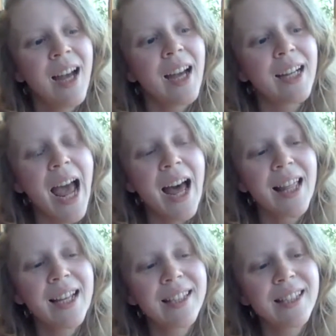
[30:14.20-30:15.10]
A
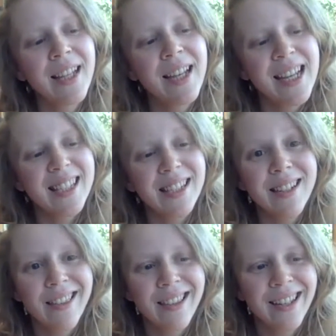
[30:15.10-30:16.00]
callus is
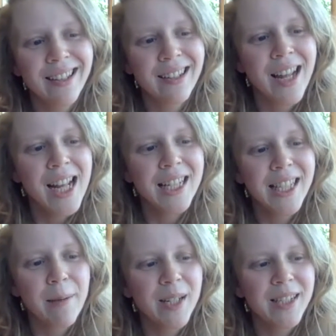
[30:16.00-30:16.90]
nothing
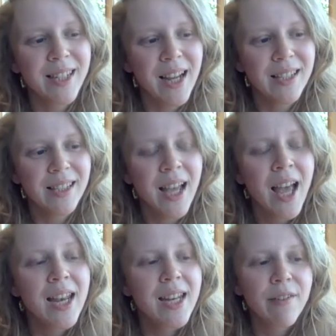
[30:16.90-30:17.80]
except dust,
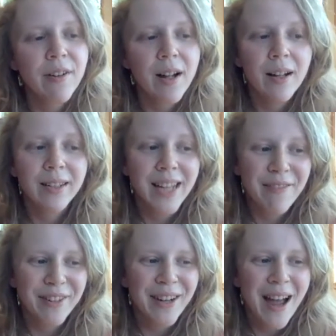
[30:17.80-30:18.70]

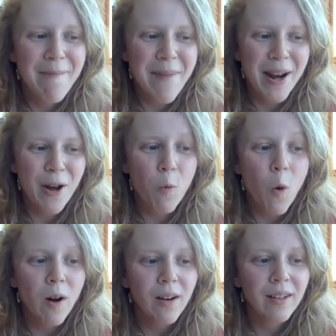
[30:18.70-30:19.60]
never a medal
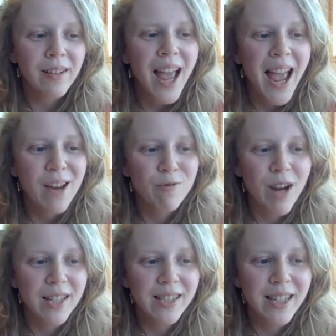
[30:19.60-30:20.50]
worn and
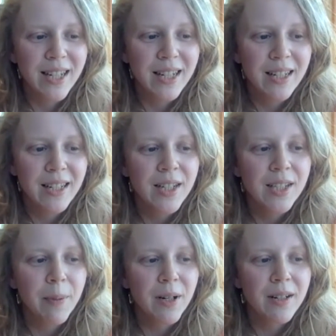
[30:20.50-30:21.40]
rusted,
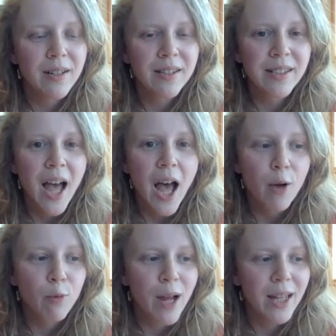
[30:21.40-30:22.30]
spurs
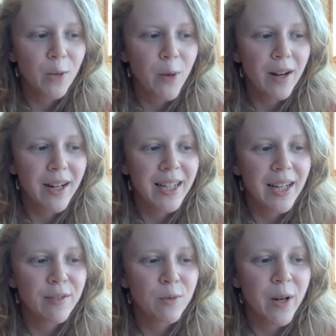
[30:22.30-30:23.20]
a reliquary
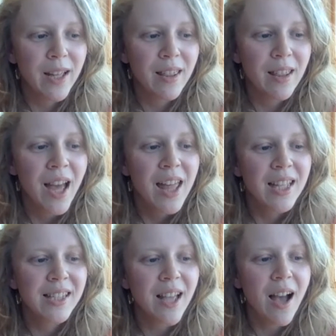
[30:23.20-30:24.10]
gift with the
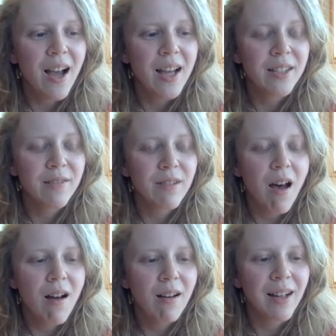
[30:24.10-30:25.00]
size of
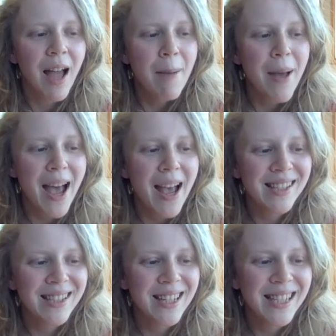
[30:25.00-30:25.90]
long
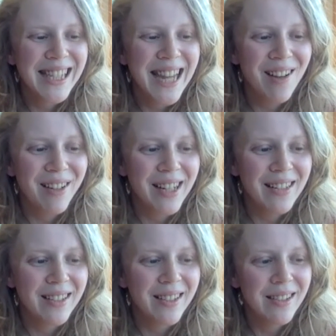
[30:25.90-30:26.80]
past
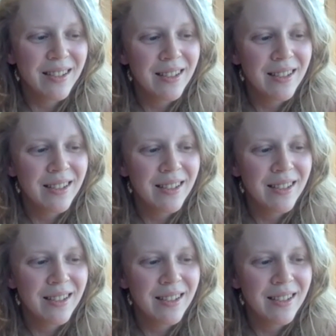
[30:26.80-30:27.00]
stallions.